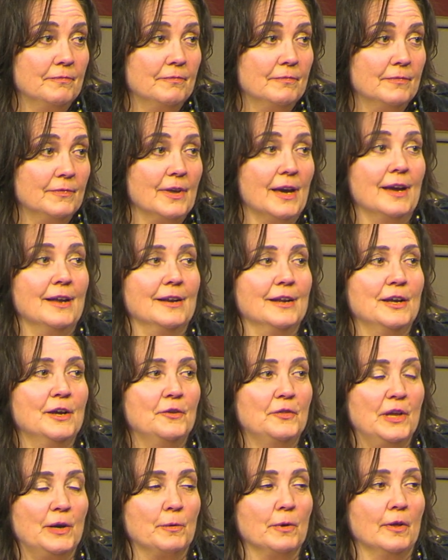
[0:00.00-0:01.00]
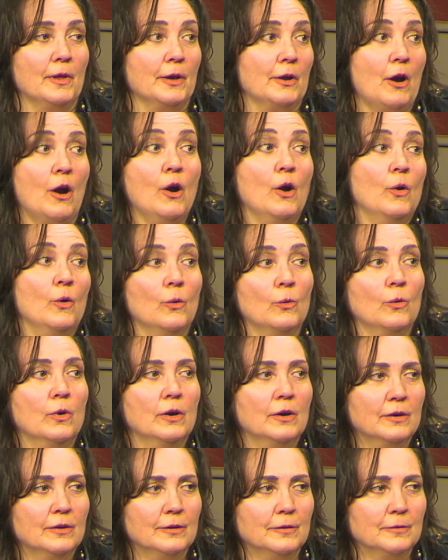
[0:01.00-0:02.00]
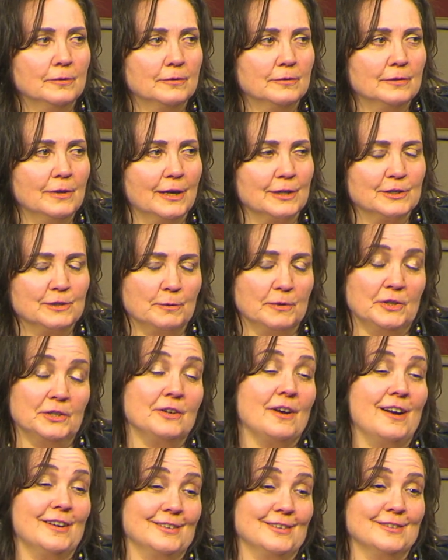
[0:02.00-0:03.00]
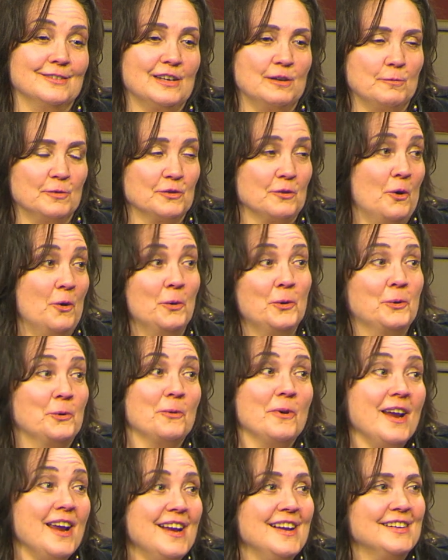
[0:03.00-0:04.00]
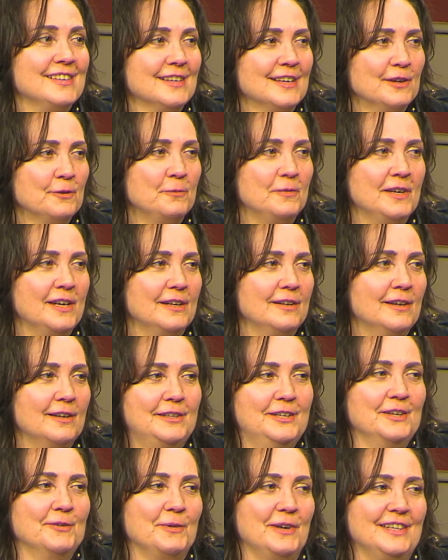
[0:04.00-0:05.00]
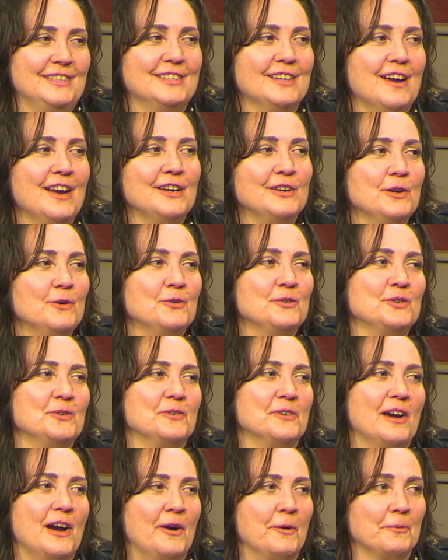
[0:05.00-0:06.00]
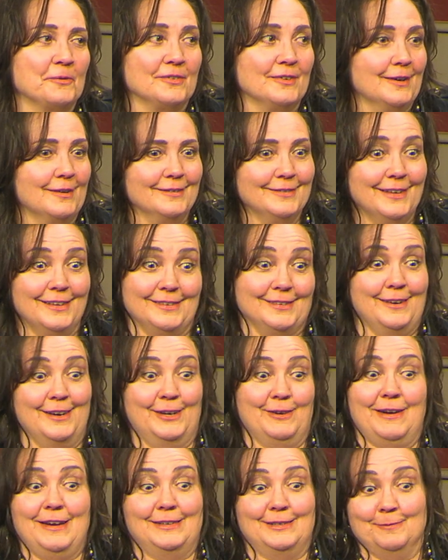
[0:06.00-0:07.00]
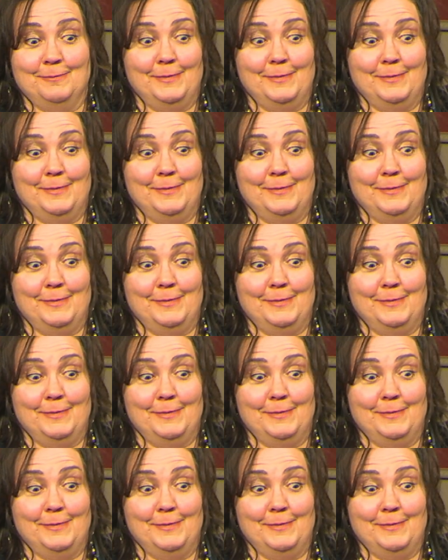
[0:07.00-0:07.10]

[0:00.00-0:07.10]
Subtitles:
That they were like, oh, actually what the doctor said was, oh, great, we can diagnose you now. I was like, that's not great to me.